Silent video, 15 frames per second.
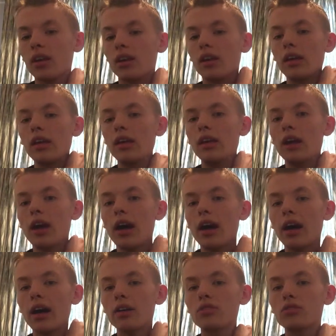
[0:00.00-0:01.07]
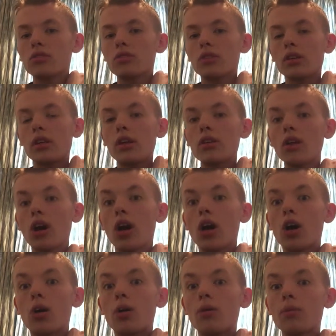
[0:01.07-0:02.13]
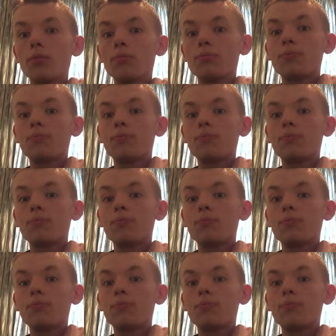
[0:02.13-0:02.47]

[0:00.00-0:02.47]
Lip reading: He's a